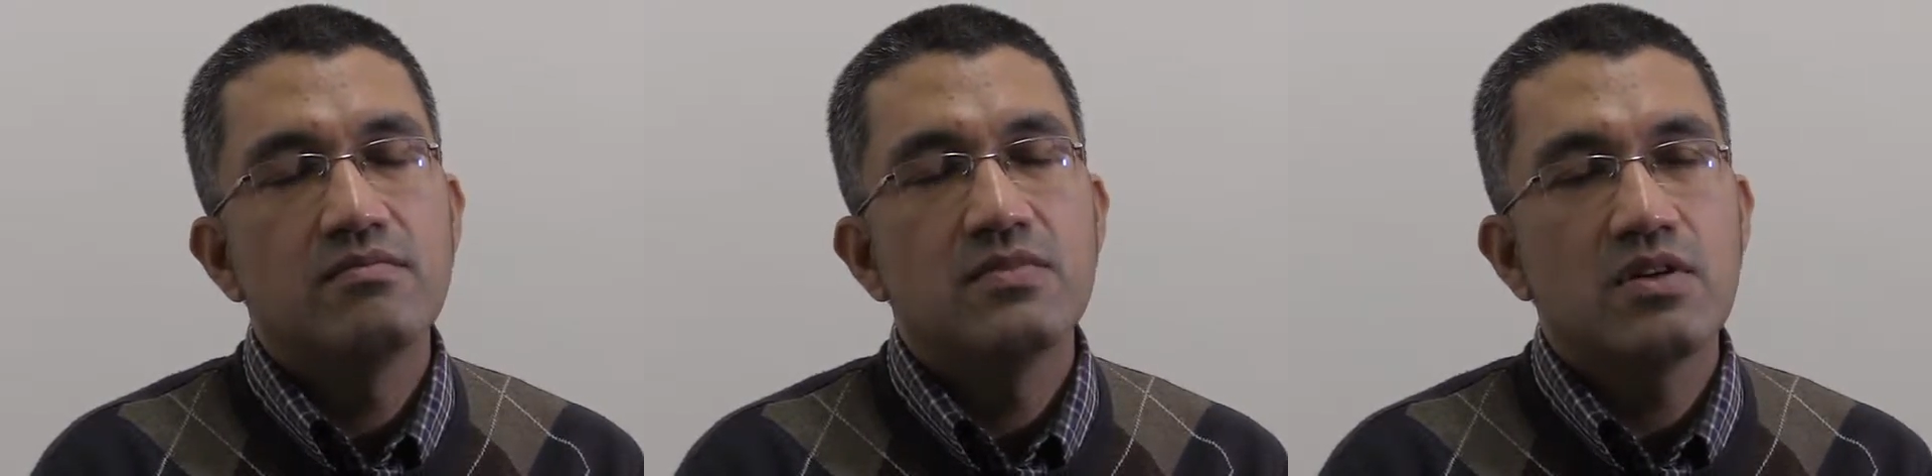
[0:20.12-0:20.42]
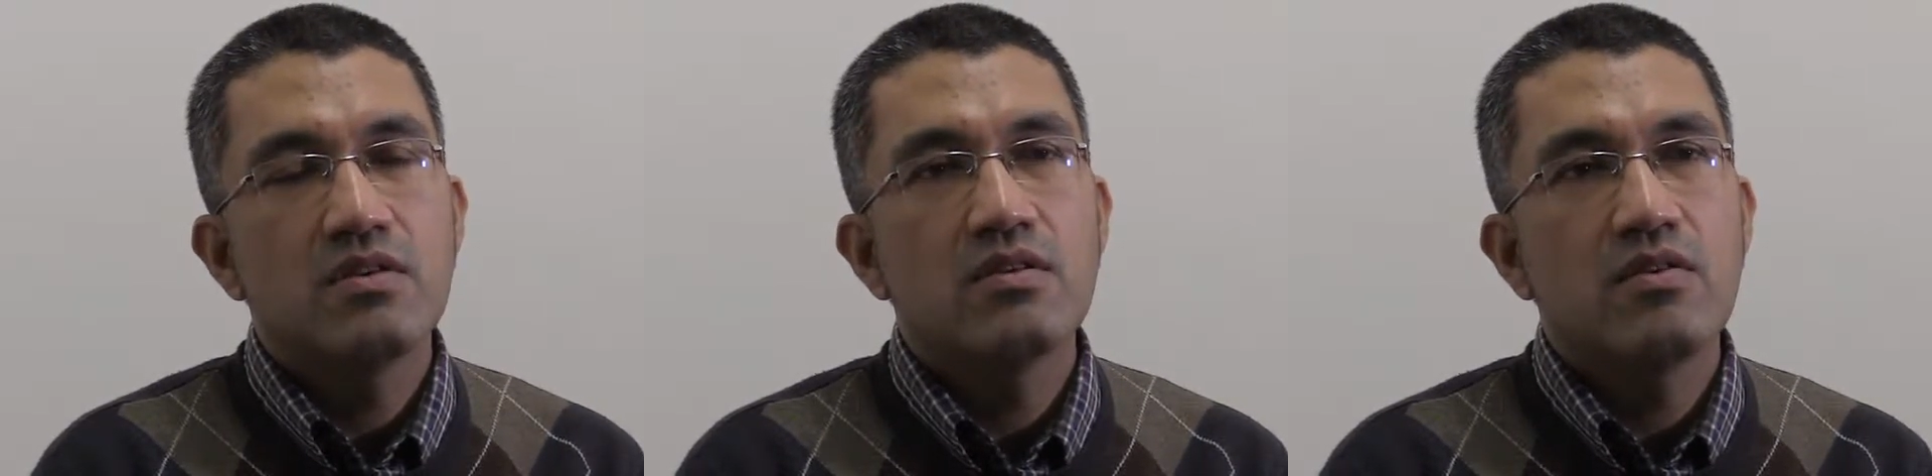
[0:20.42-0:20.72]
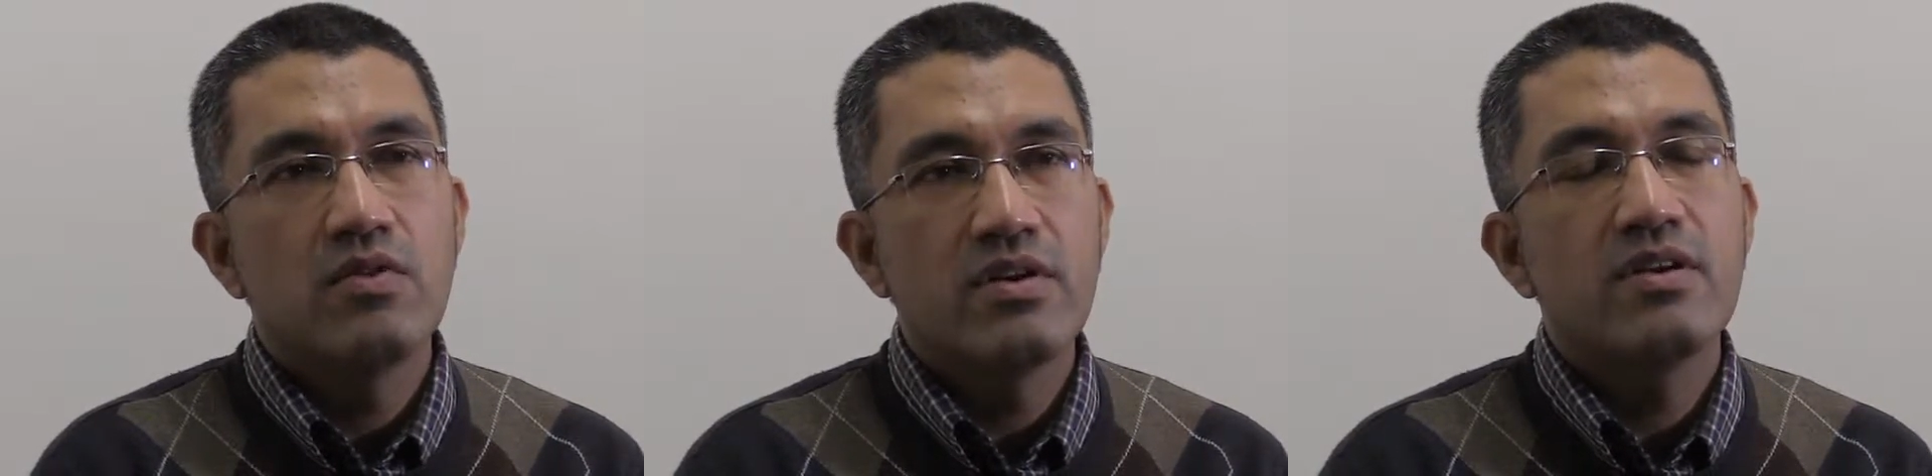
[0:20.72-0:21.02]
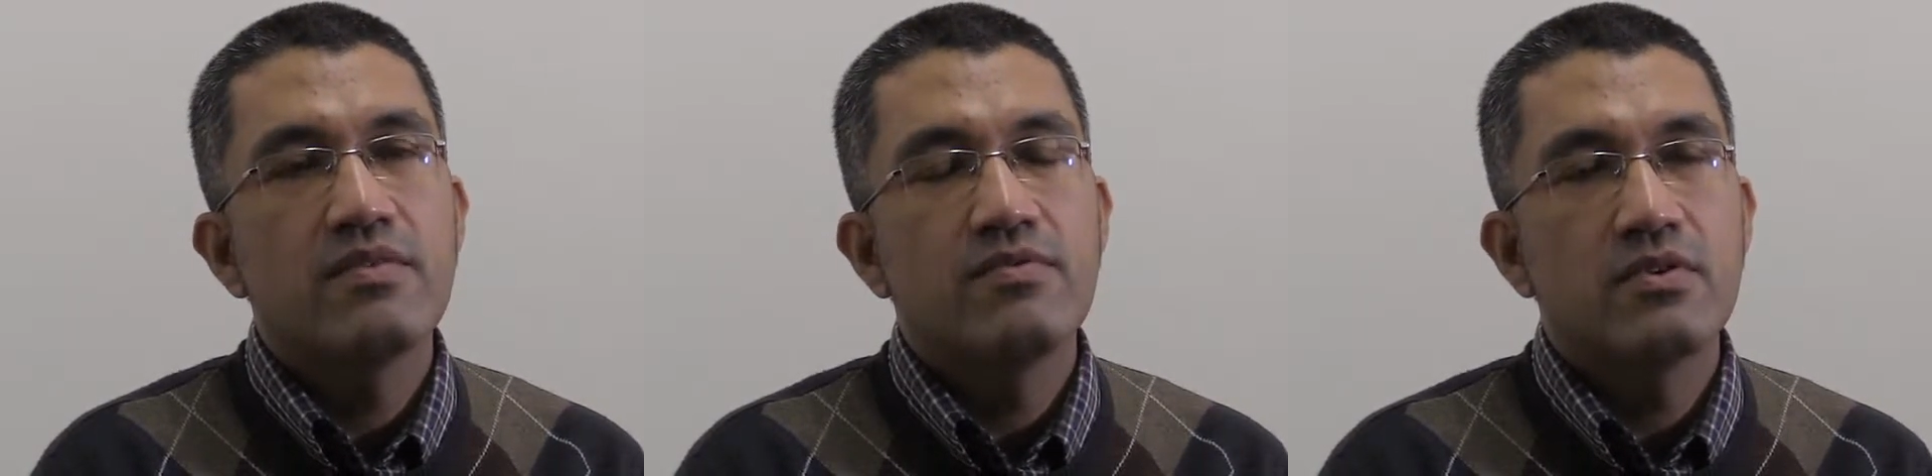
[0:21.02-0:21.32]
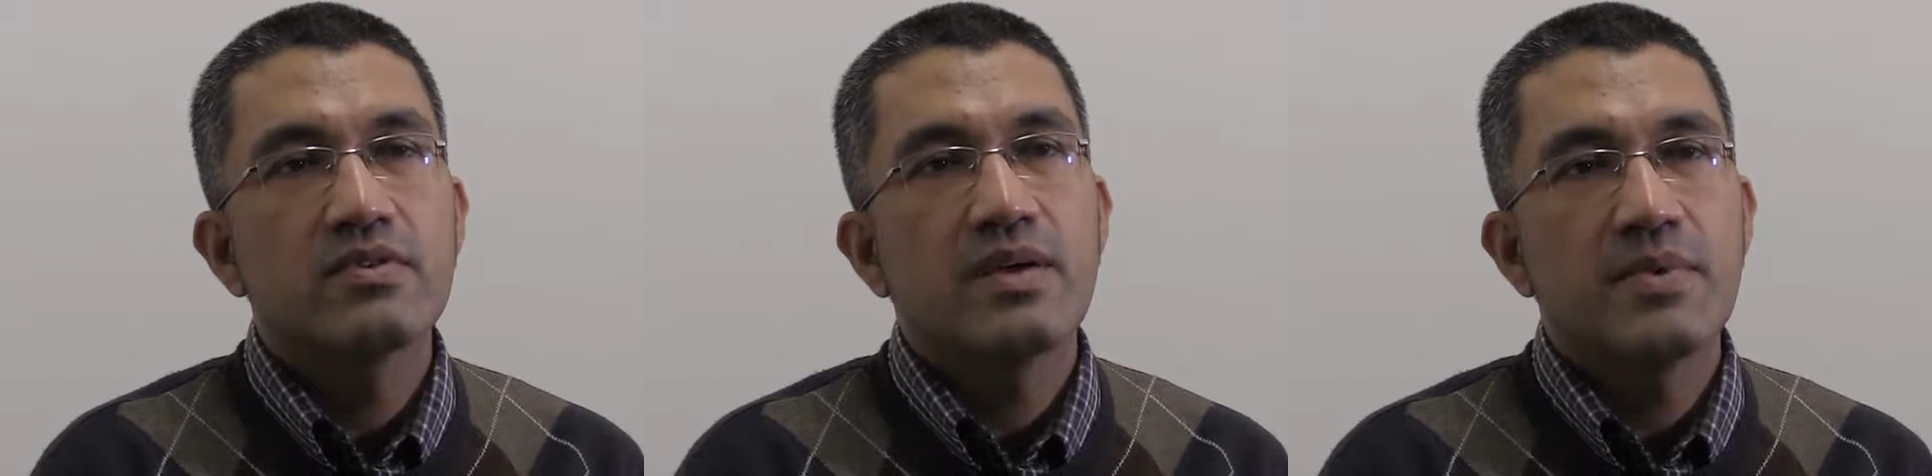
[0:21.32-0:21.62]
the ordinary
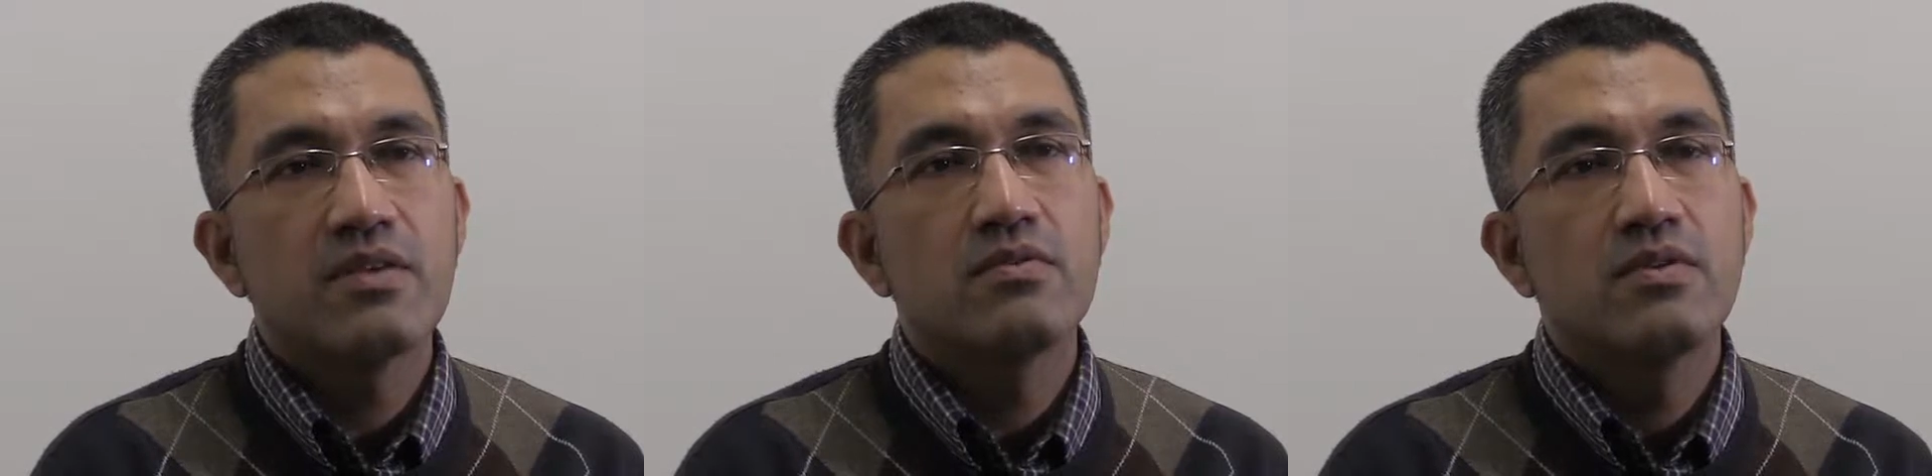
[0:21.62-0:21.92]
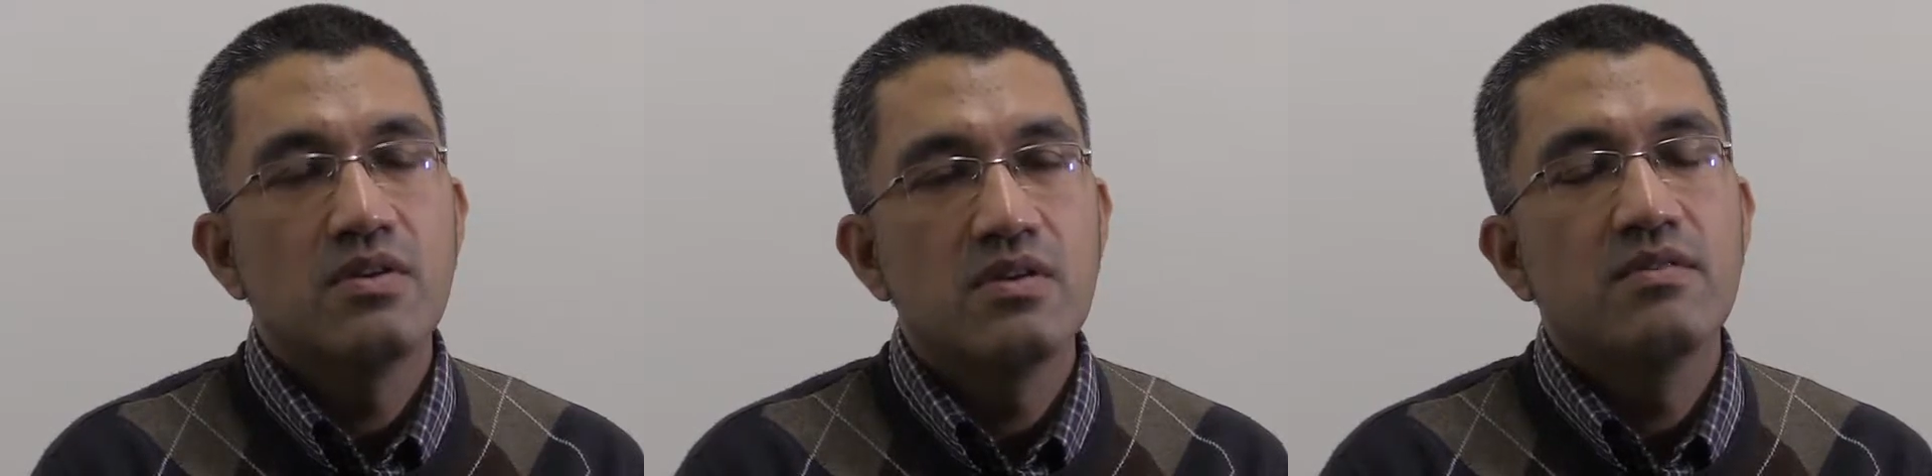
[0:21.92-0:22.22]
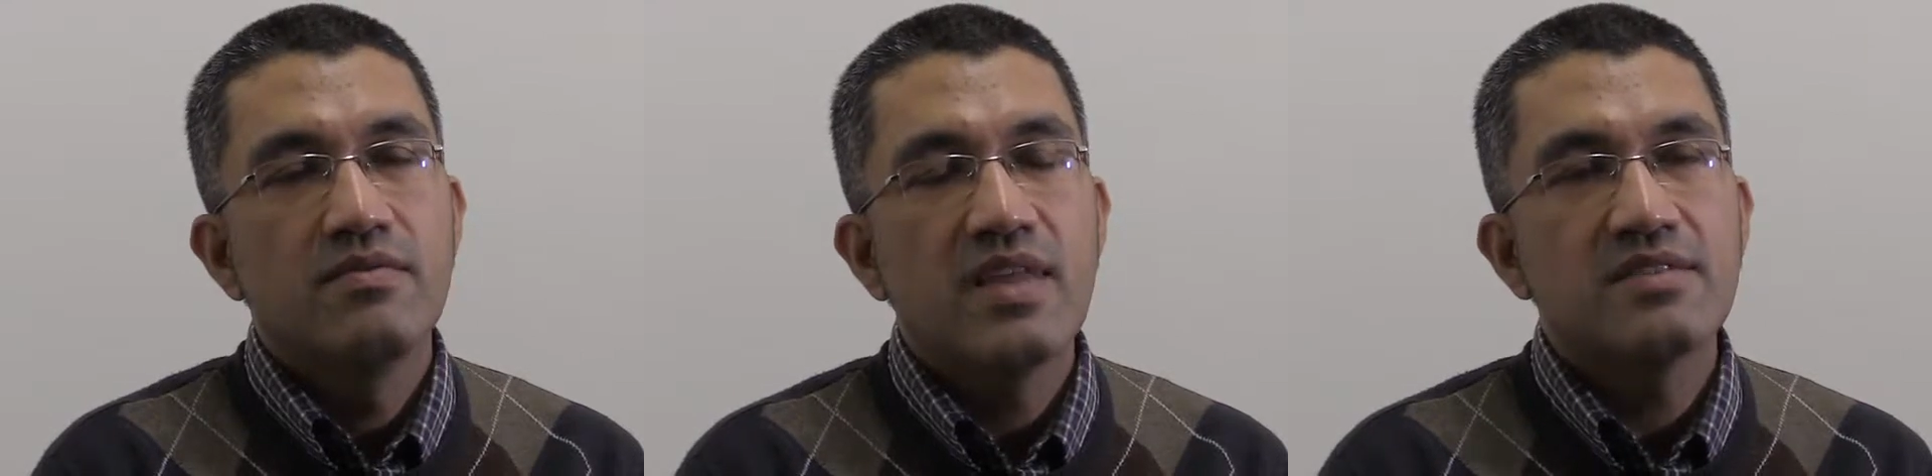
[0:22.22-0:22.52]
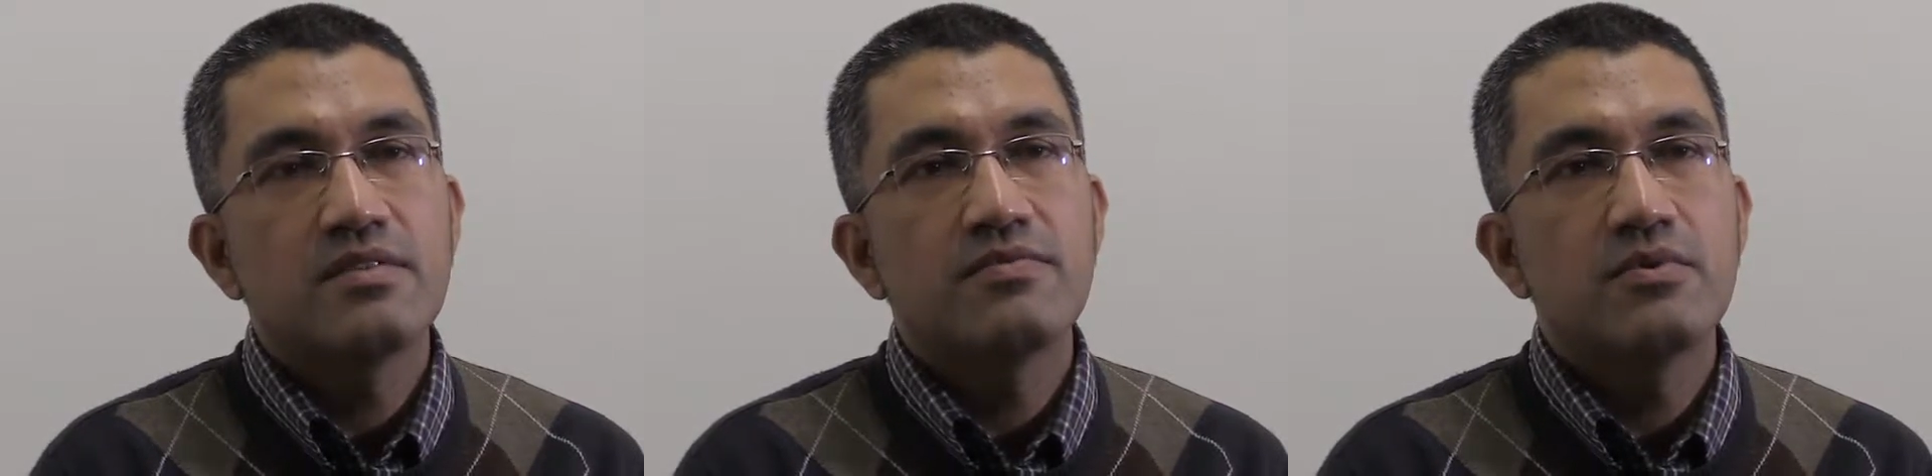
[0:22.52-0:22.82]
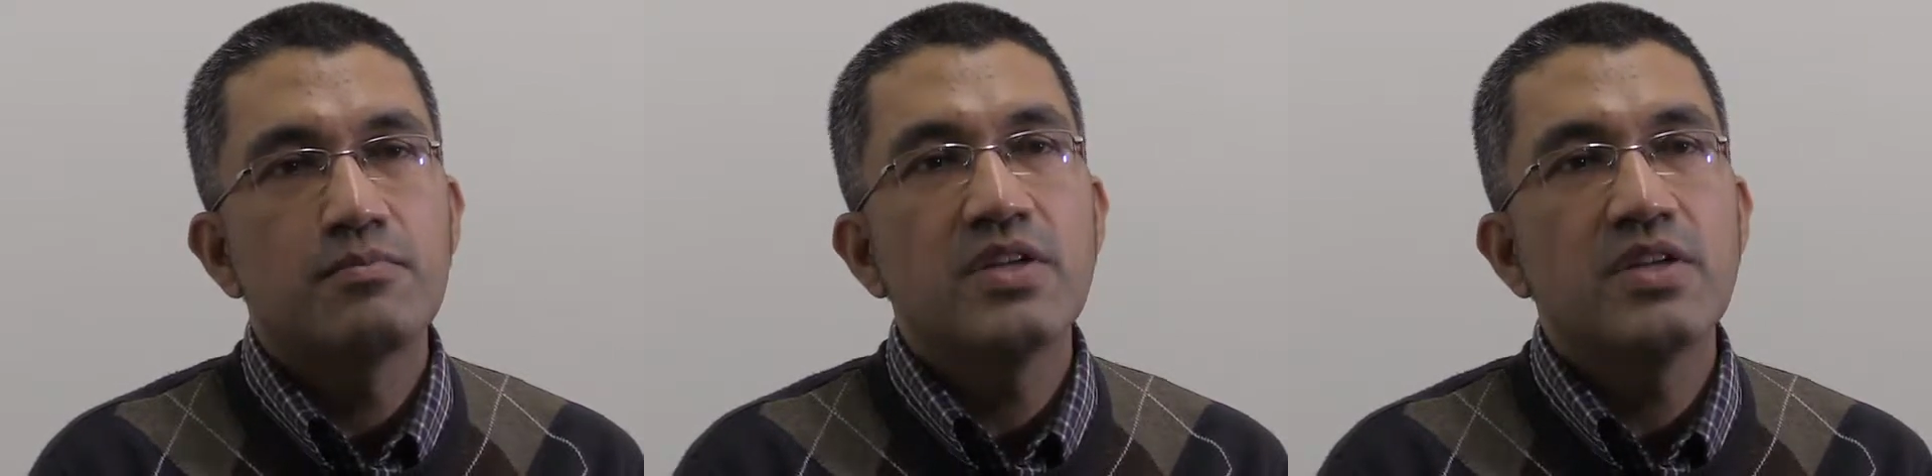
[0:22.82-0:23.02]
folks, I mean, that's the food.